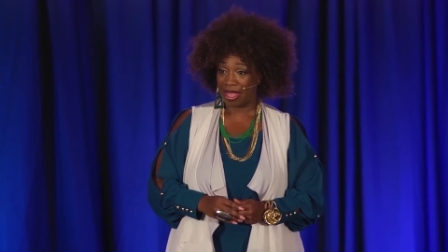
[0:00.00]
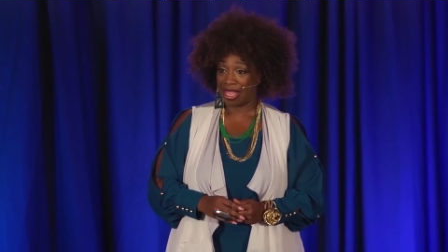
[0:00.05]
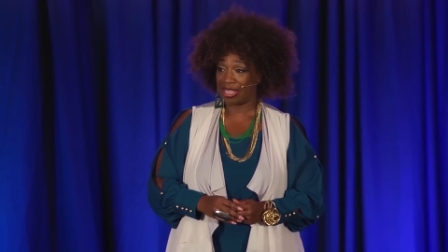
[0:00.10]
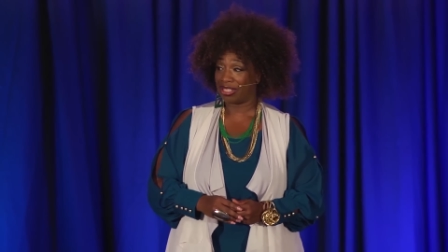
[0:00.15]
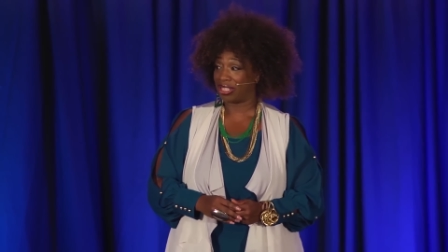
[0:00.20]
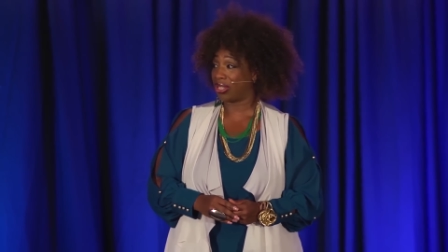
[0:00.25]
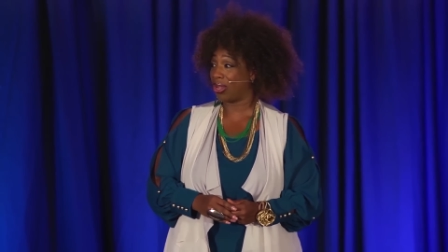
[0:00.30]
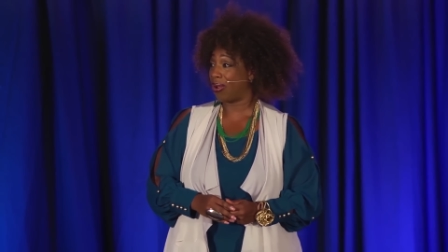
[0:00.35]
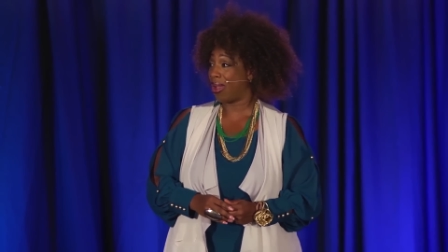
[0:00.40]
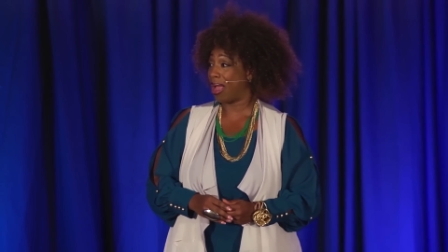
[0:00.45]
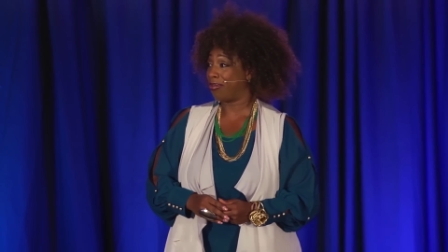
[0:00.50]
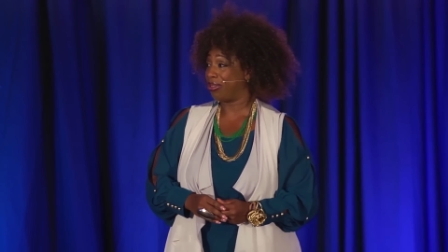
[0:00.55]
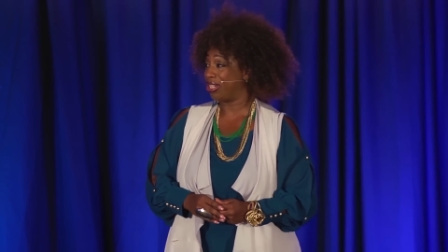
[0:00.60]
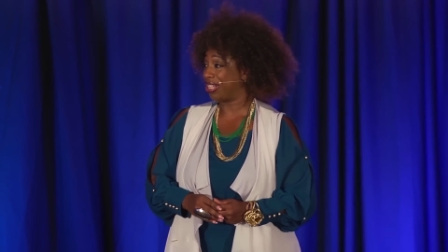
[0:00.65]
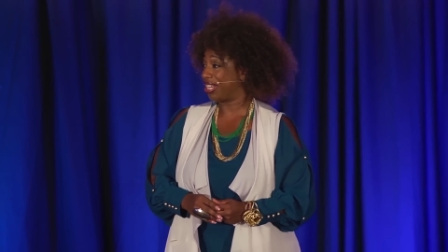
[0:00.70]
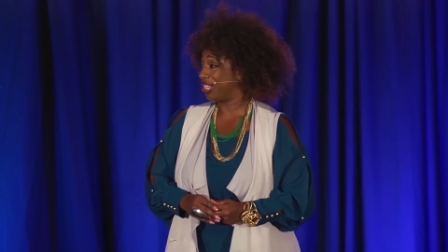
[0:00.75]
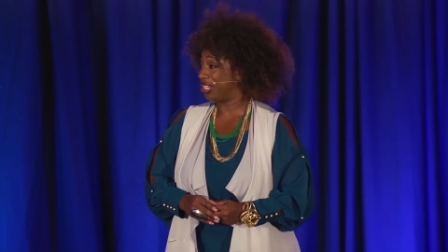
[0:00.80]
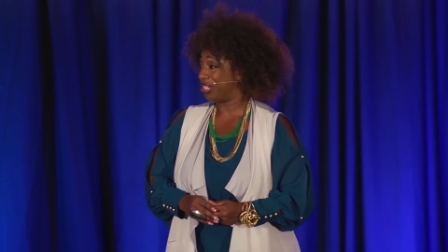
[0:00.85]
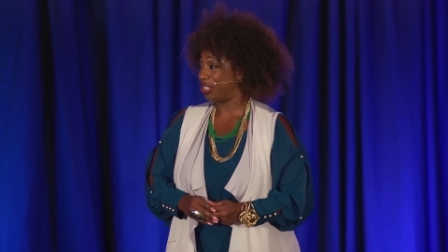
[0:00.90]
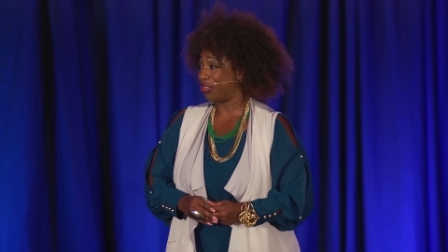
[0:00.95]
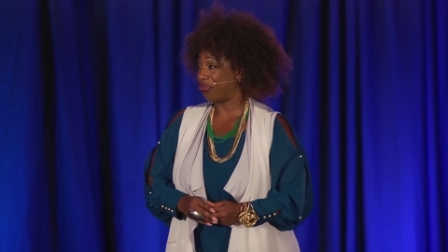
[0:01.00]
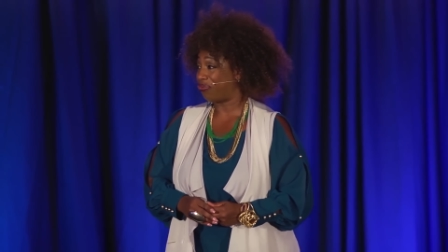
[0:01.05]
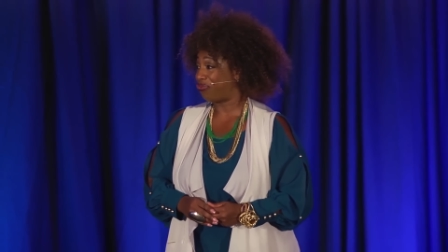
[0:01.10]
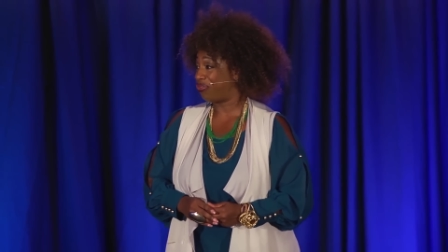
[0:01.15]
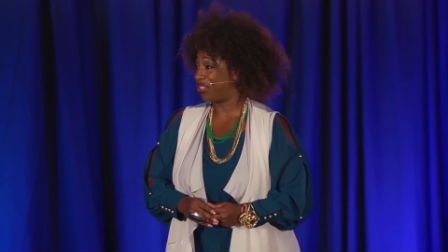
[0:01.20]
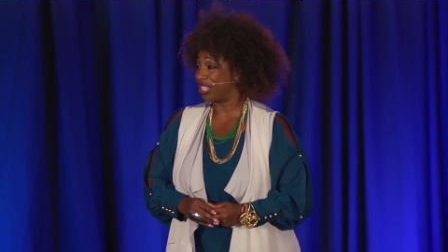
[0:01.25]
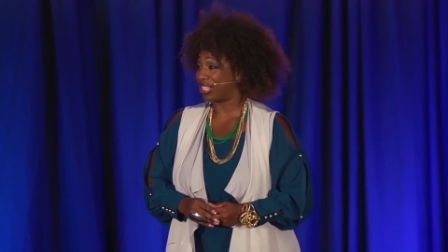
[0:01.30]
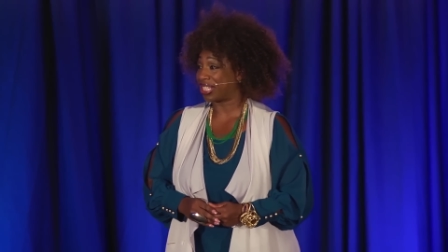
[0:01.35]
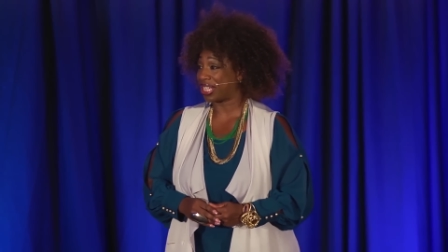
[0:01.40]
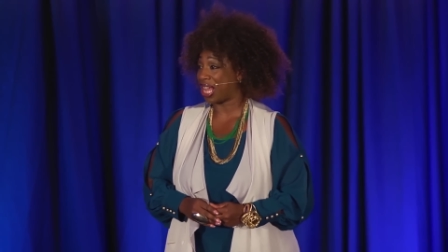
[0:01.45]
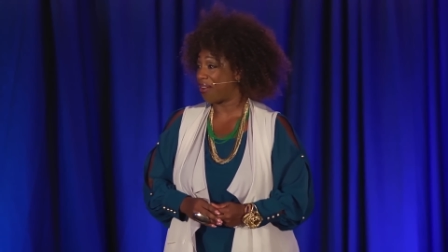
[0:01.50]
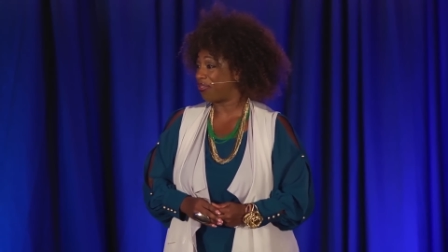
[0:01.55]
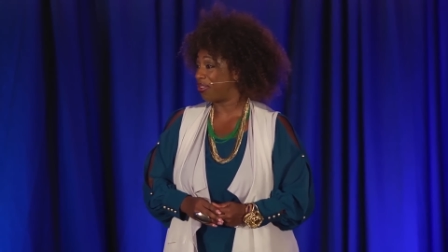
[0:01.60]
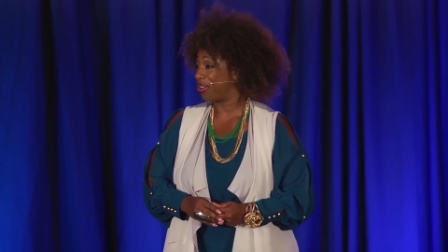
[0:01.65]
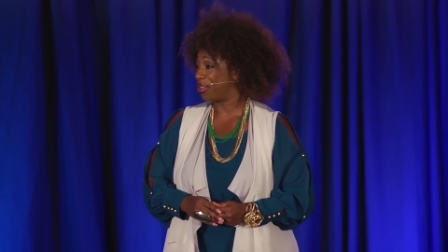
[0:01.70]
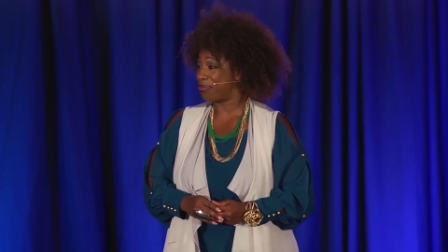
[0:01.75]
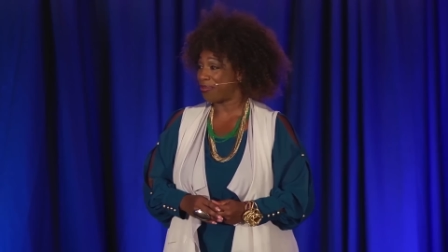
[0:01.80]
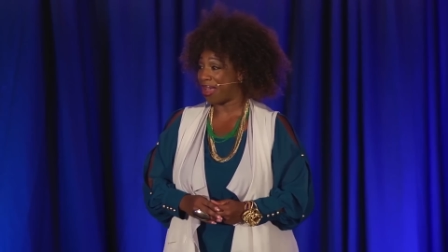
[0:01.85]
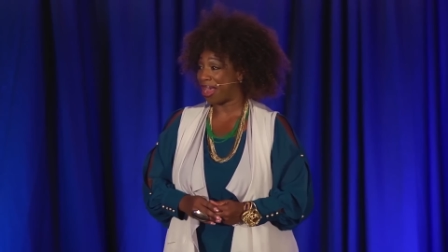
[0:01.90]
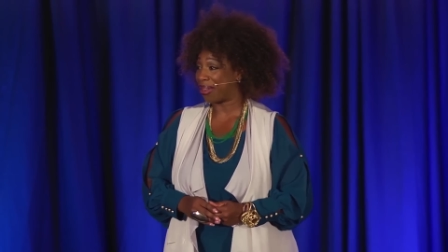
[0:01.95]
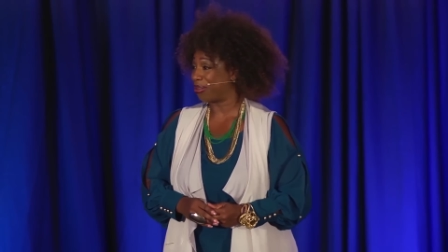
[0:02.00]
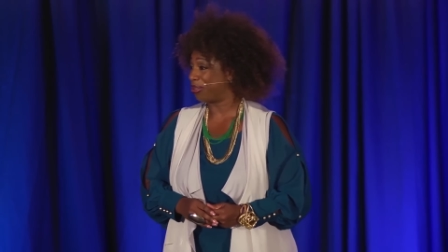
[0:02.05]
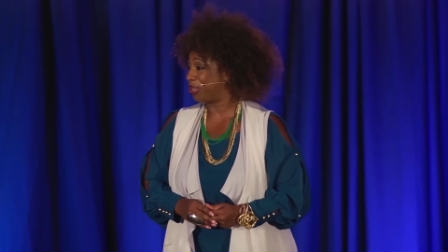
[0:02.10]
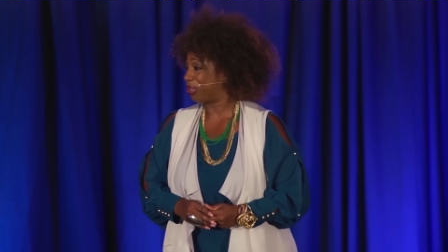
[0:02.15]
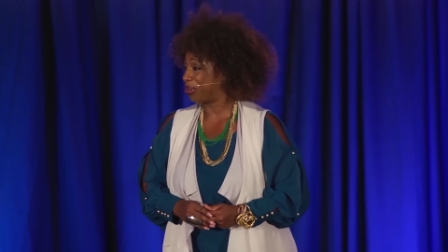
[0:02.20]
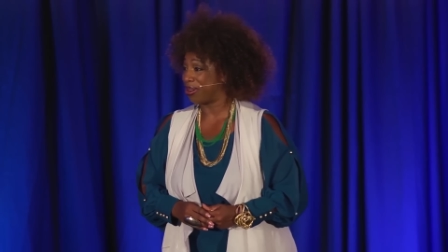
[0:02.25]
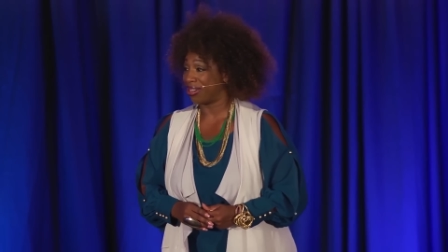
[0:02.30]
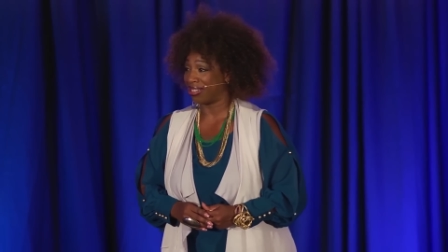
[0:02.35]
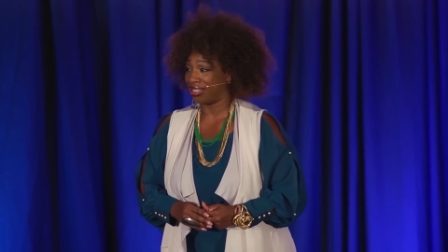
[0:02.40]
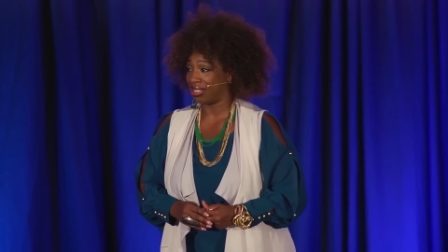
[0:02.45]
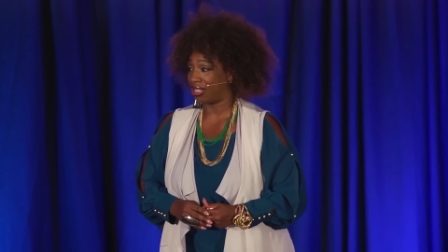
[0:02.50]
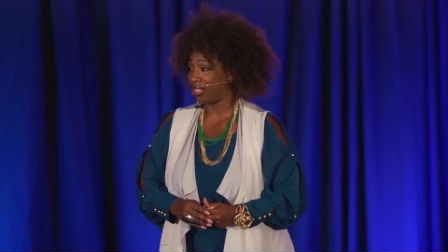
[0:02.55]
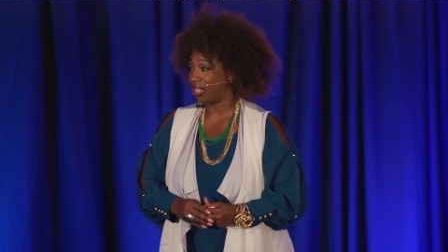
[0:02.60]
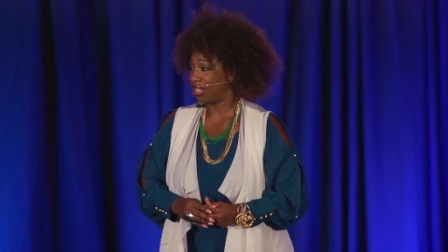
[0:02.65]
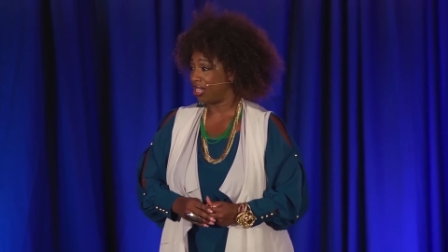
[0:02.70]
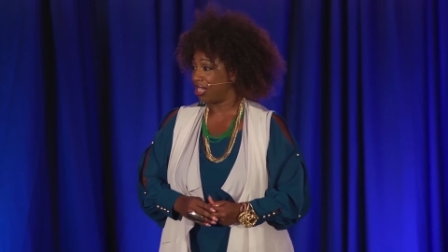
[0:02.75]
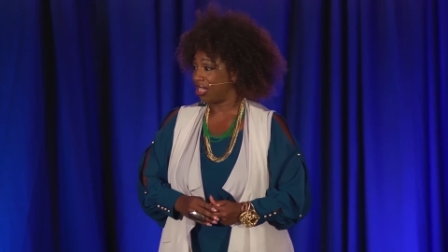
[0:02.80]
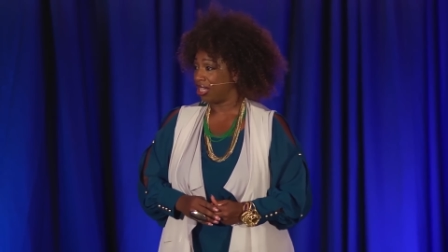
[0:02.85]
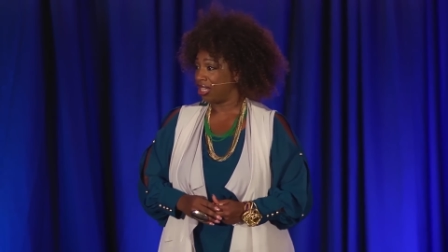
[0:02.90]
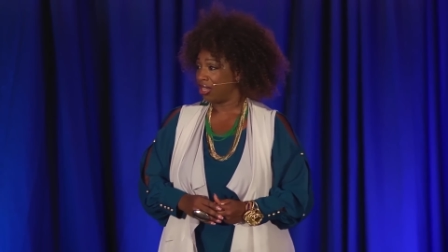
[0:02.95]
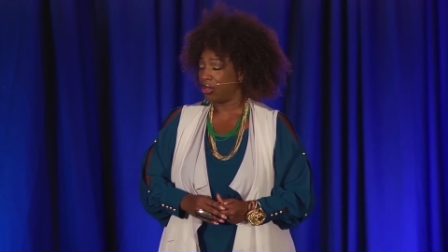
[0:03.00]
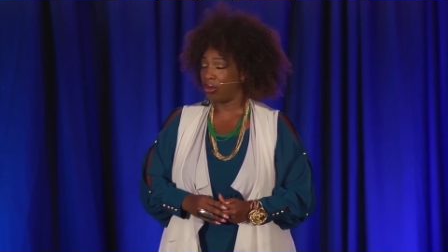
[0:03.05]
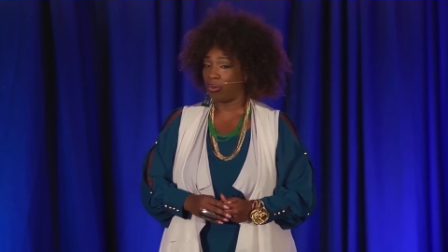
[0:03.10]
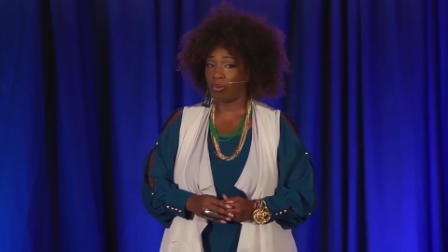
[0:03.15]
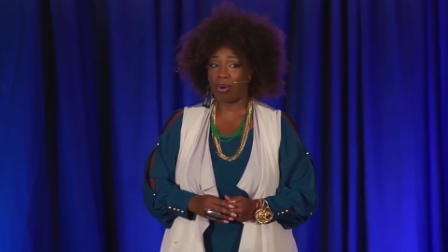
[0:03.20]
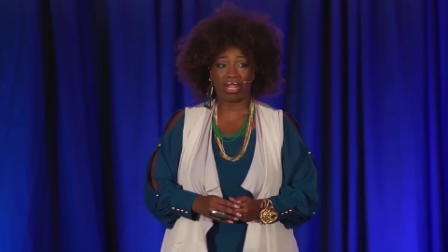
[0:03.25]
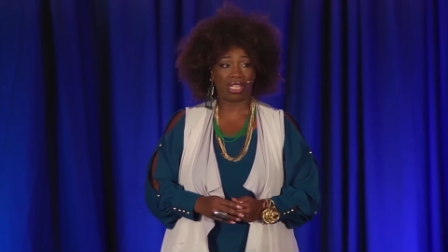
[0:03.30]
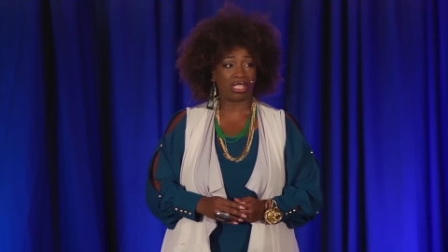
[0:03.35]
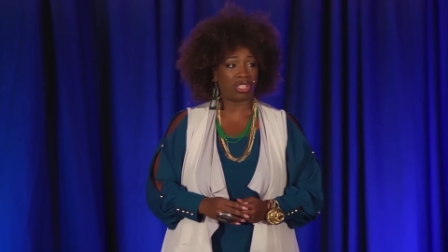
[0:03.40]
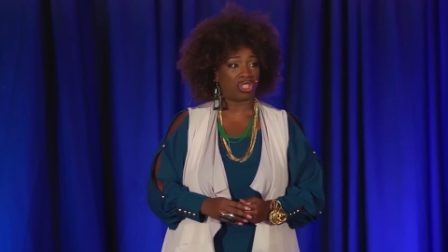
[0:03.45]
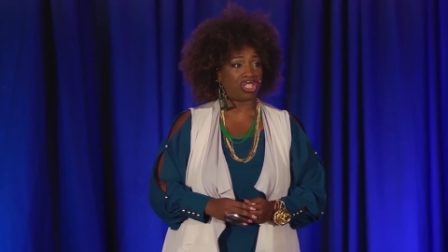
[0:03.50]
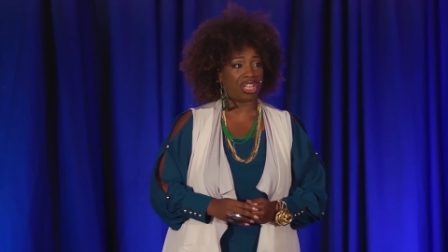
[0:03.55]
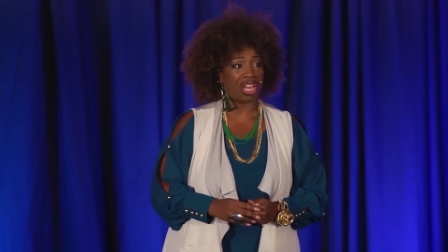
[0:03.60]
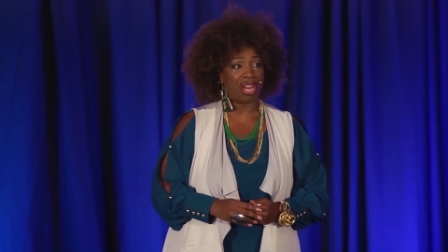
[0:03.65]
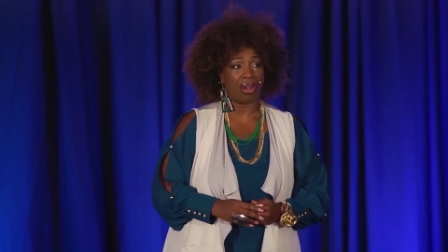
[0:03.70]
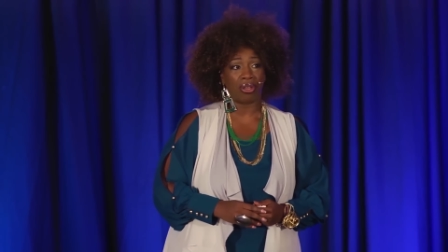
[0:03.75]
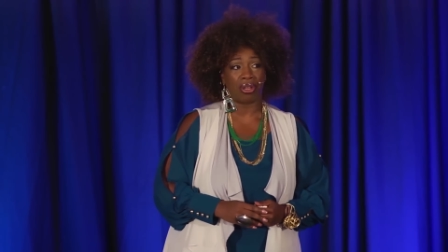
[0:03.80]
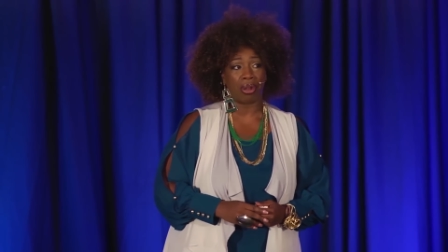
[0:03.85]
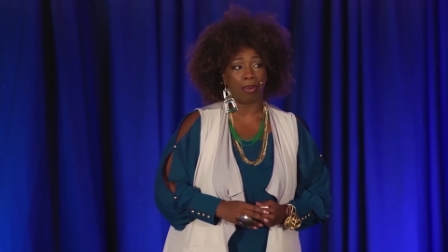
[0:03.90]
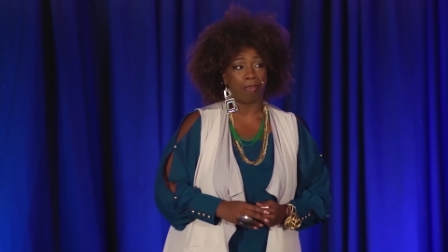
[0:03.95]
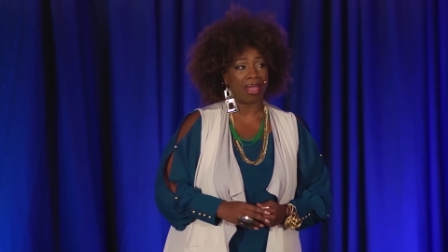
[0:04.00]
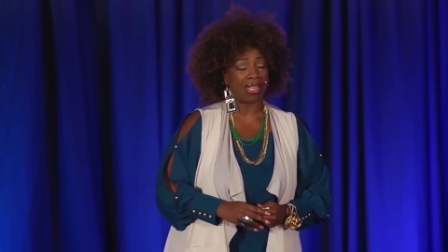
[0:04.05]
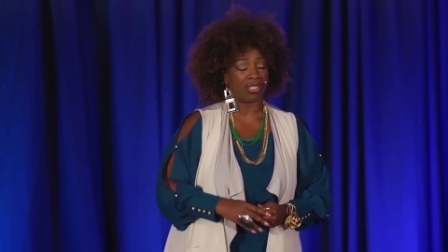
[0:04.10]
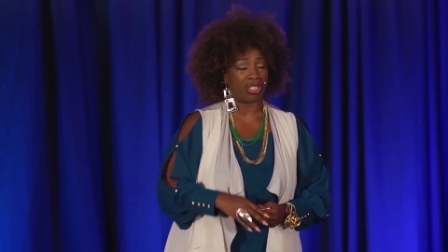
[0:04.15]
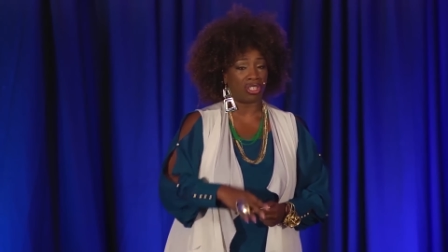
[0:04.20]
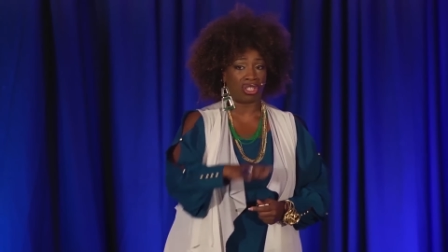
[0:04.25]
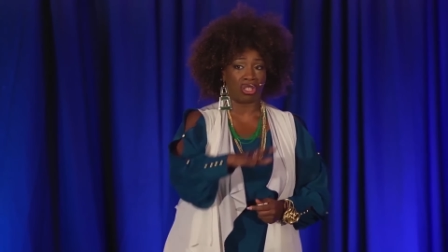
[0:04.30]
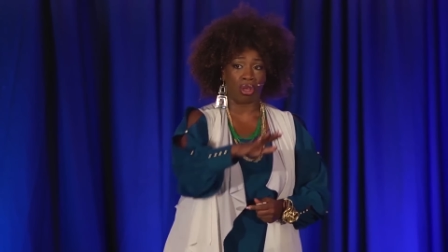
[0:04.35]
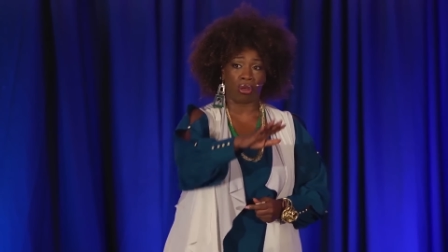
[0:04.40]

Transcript: And so I'm looking to discover the Michael Jordans who want to share your message.